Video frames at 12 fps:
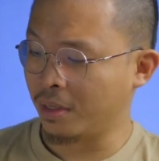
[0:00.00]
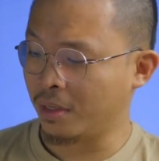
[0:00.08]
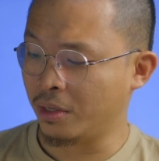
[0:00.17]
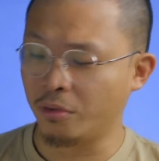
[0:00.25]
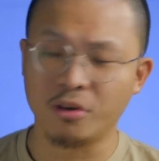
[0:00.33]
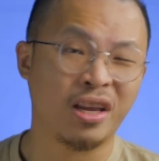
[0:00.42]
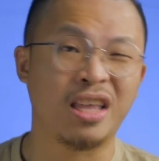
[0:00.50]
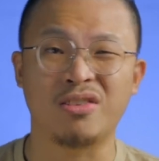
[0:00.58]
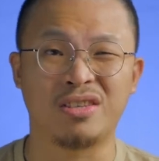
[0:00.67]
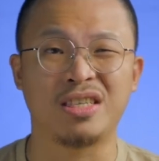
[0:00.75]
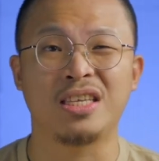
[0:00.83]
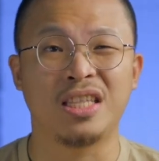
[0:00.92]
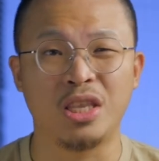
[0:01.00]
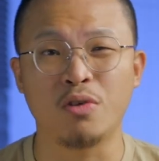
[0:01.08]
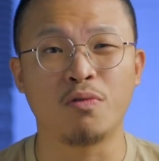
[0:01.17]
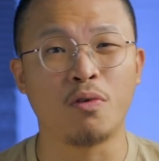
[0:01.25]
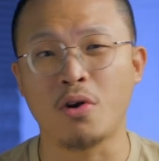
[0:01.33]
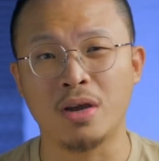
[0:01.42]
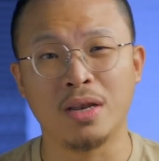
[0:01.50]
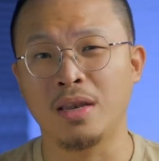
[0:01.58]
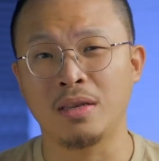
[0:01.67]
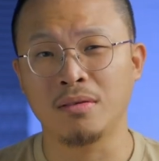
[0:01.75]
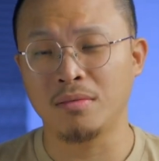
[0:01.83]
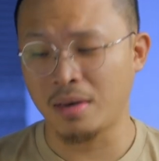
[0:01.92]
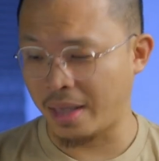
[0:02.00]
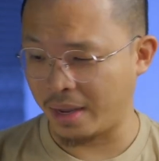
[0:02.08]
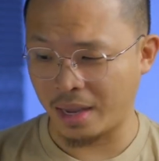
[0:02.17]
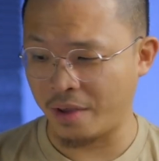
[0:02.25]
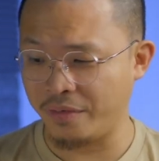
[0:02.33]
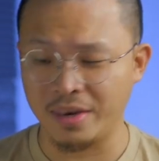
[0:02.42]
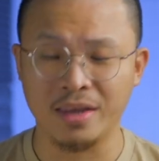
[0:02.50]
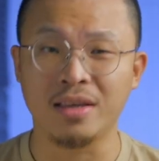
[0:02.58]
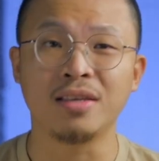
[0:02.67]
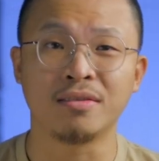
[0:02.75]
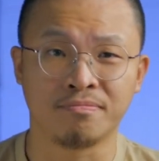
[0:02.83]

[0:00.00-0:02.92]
You don't get to see new focal length every day.